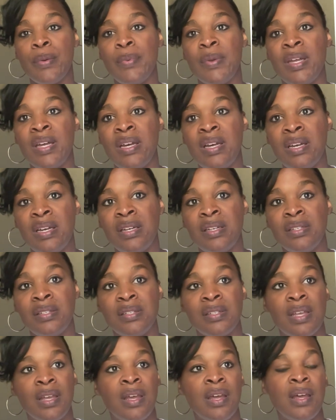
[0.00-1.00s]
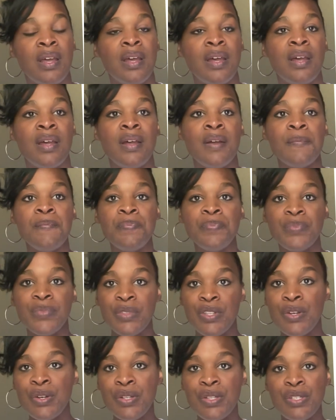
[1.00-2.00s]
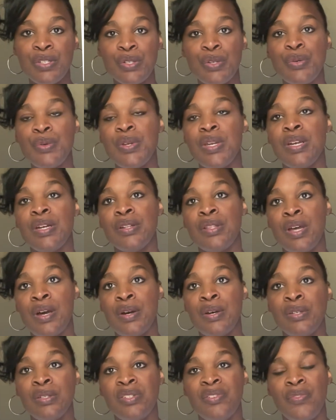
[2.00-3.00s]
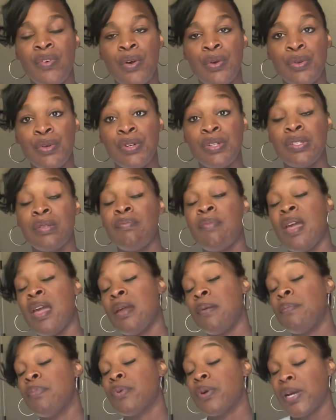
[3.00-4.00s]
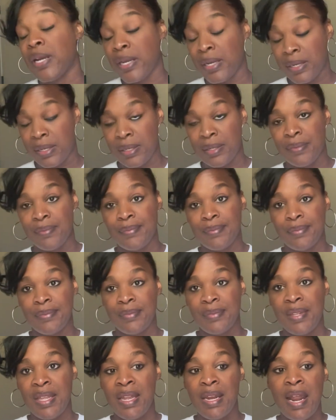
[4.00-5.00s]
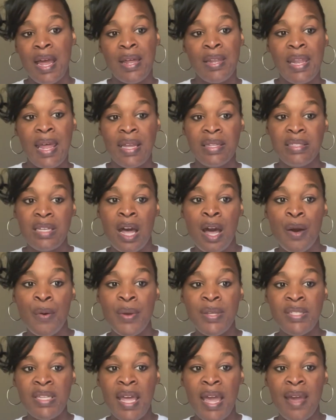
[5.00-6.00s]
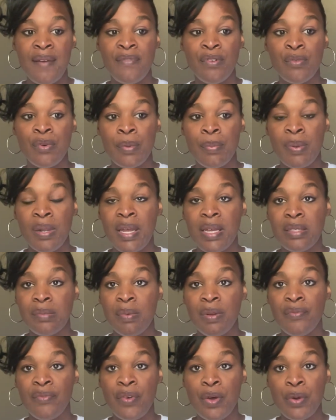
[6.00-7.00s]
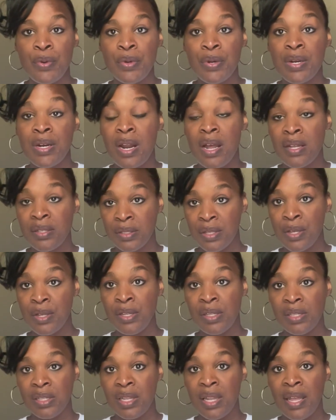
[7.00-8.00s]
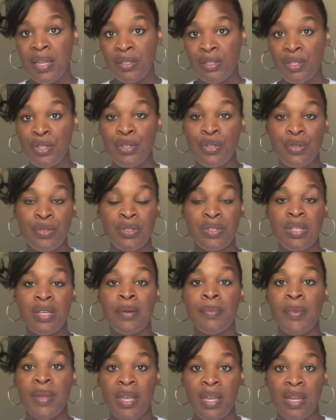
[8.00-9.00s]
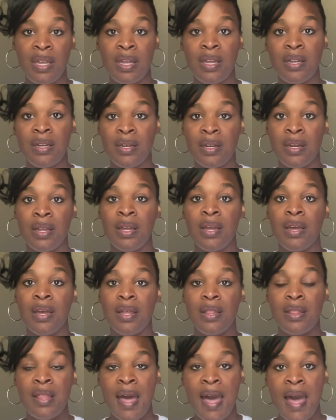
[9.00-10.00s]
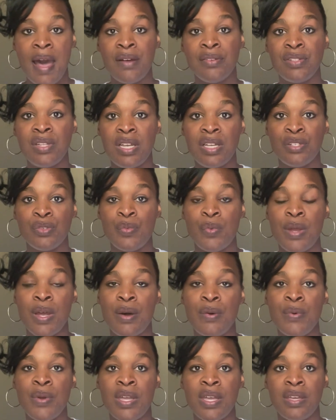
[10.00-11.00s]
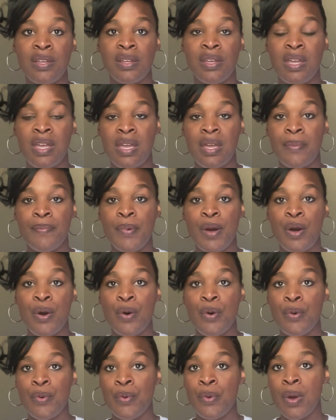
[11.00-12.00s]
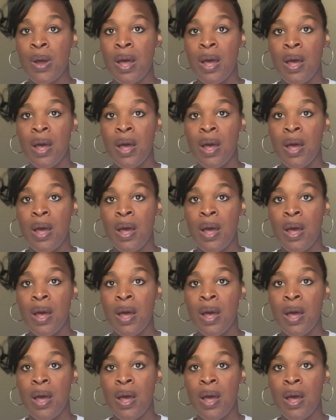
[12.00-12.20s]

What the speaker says: because during the school year, those folders may break. And I like to always have a replacement folder, and also like to use them in the house as well. We can keep old